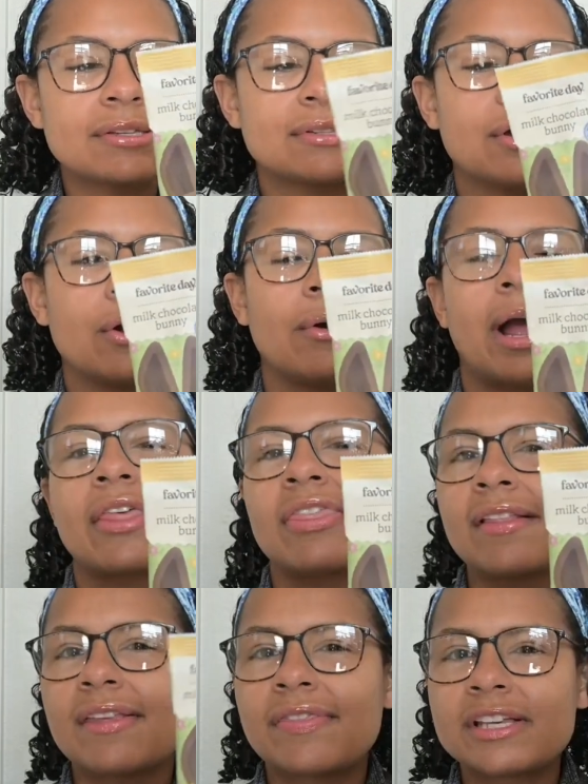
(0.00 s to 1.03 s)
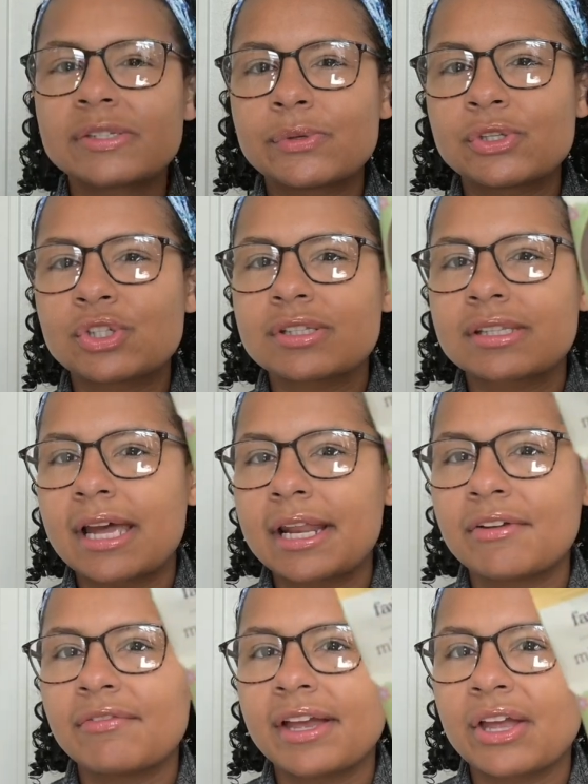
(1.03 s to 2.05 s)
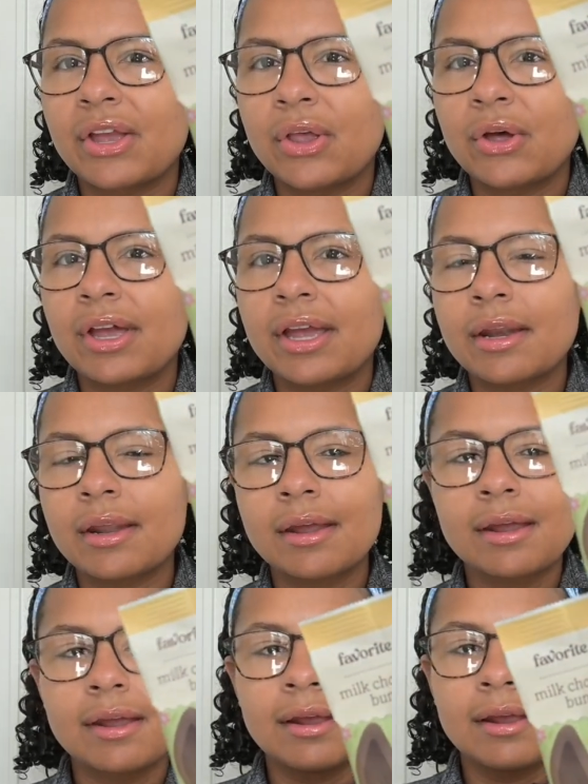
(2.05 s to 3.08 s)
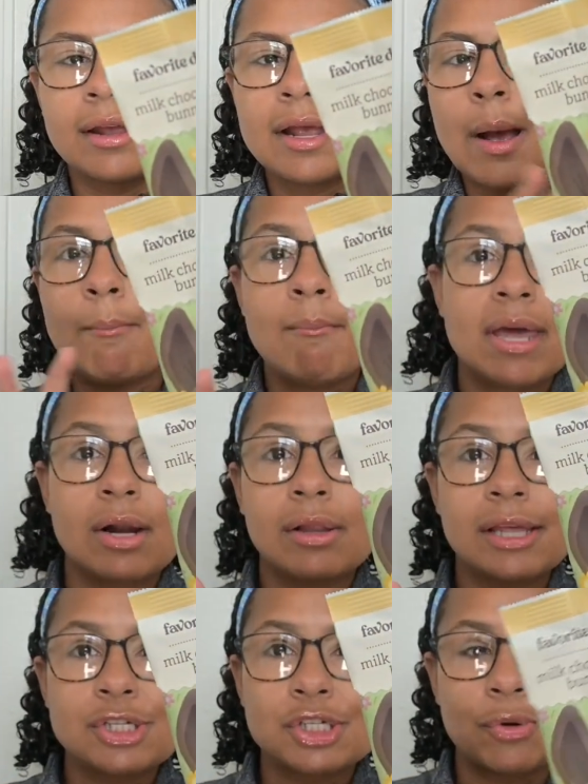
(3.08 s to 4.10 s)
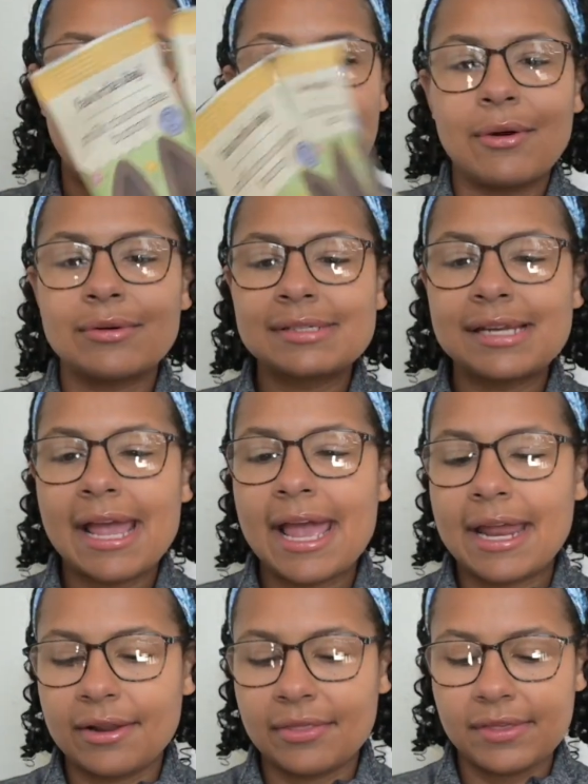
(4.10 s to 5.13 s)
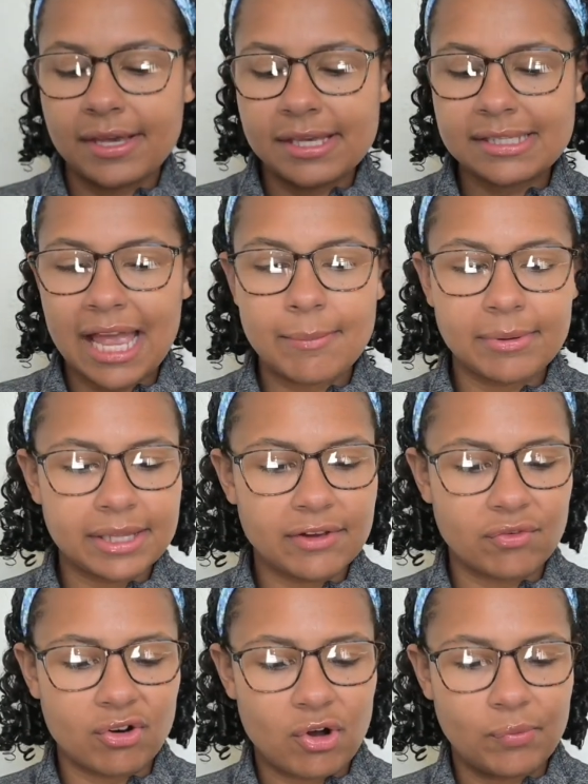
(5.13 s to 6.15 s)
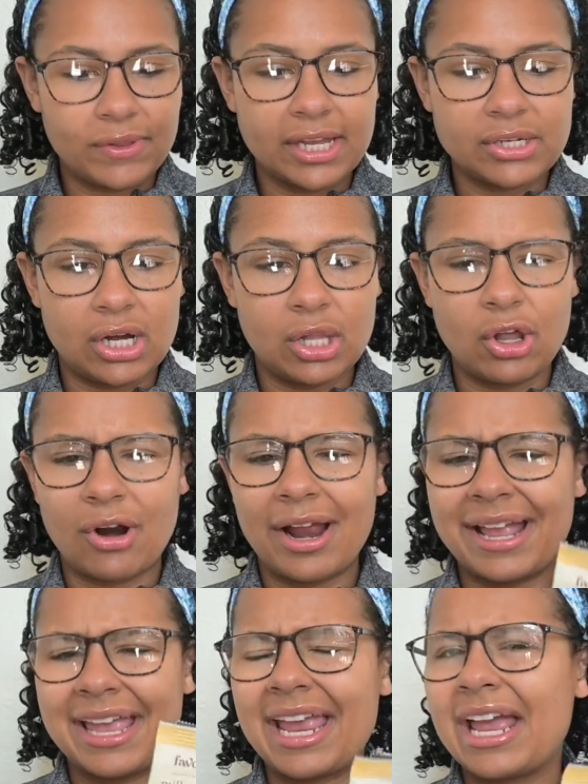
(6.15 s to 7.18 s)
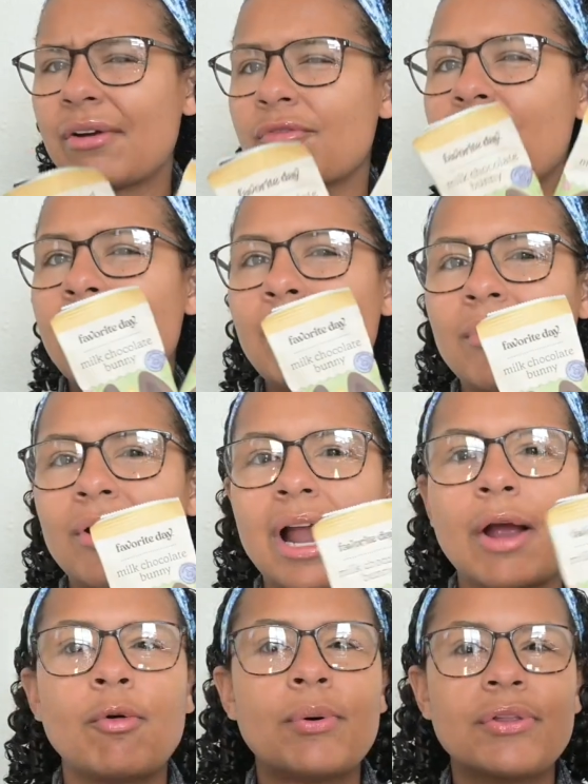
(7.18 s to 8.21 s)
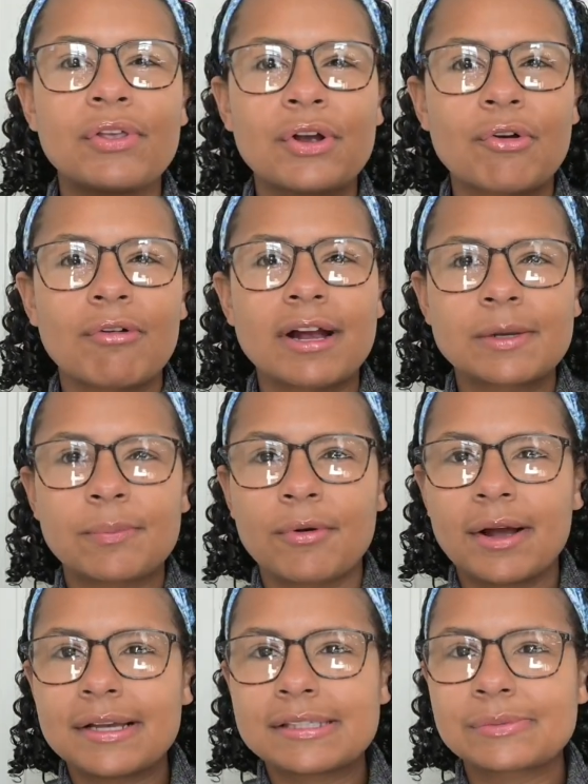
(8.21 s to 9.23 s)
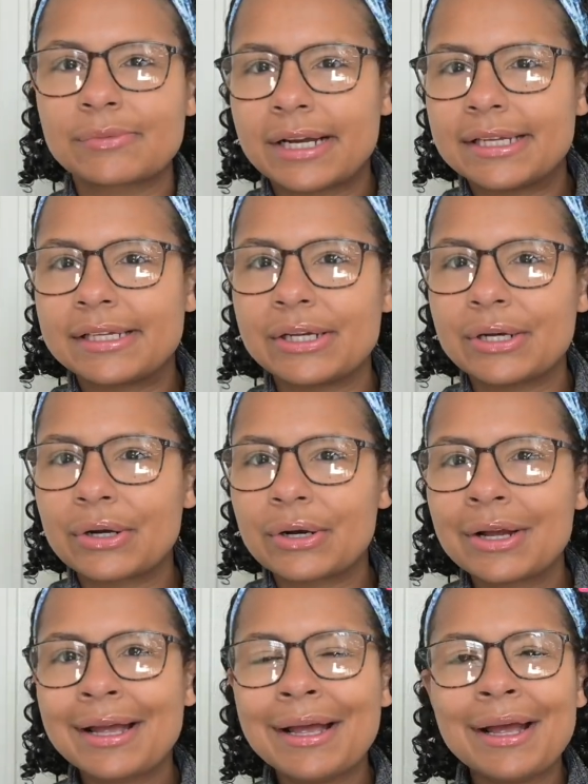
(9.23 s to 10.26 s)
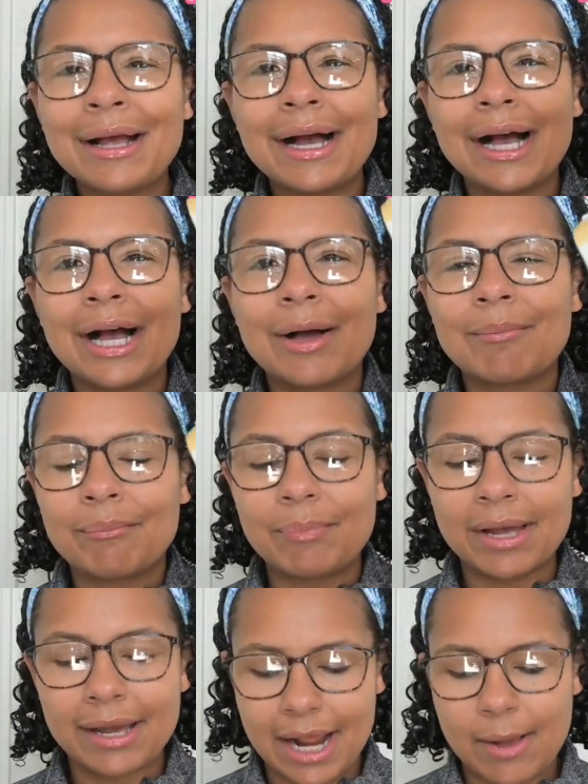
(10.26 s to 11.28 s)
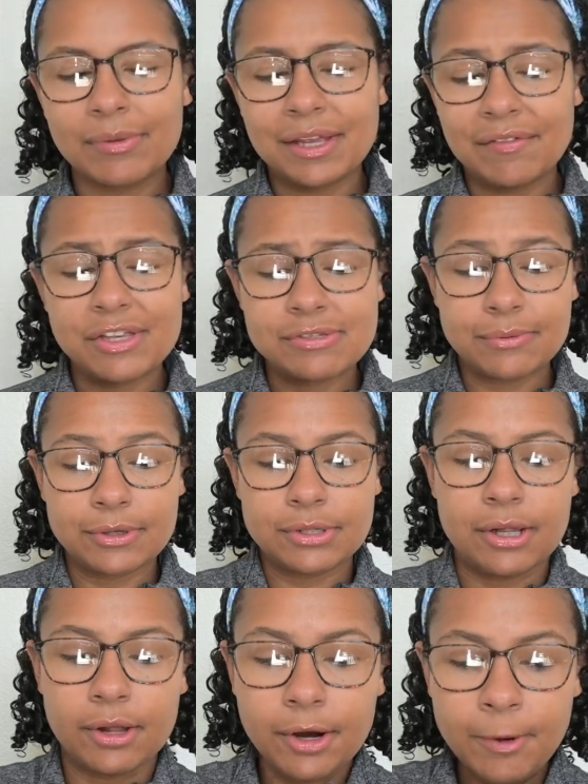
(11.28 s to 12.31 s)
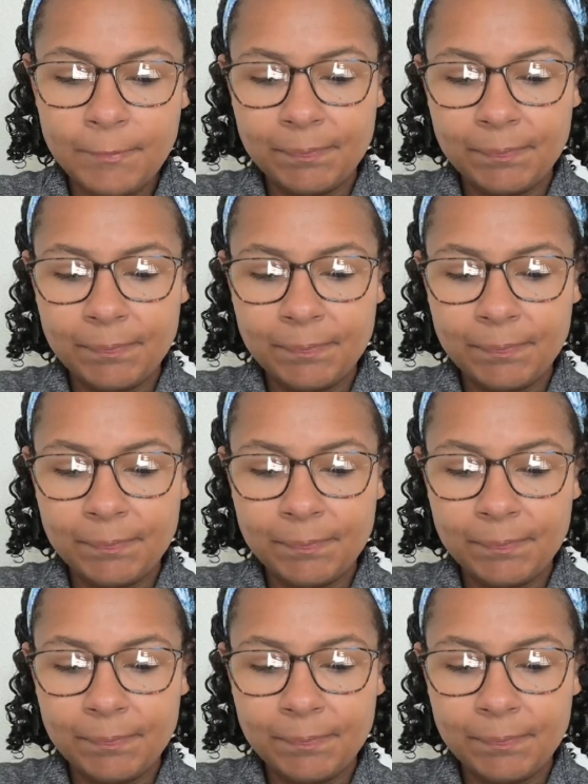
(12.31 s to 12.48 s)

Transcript: So I think that this was just kind of like a good, middle-ish ground. And these, I believe, were only a dollar. I can't remember. I will put the correct price right here. Um, but I believe these were a dollar.